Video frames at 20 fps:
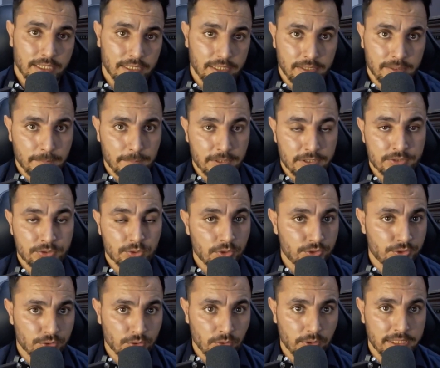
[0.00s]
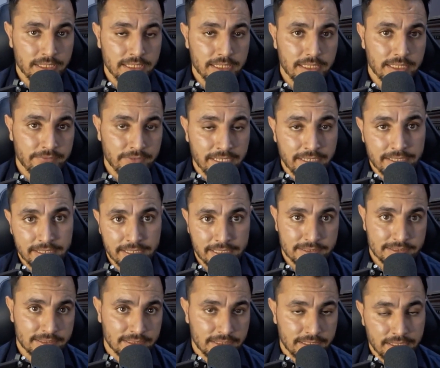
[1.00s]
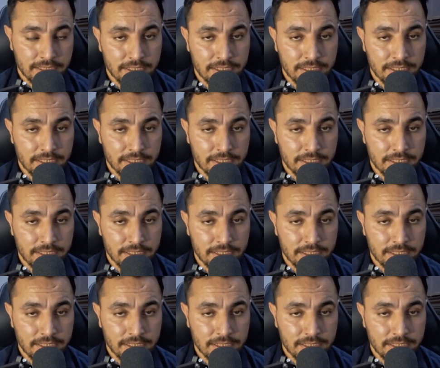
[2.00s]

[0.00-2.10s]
It is not so. He went against it.